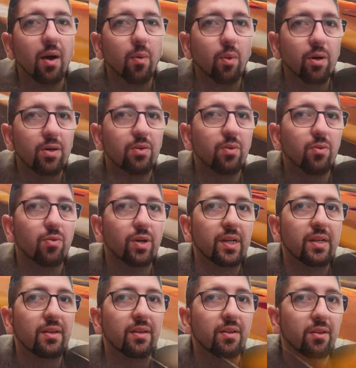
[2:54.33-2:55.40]
I want to
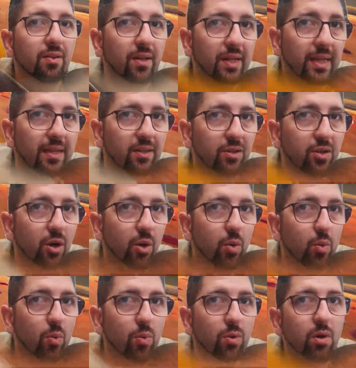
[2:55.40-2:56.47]
already let
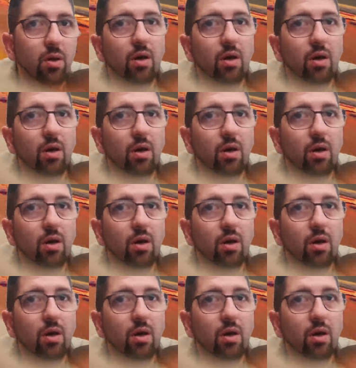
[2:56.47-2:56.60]
go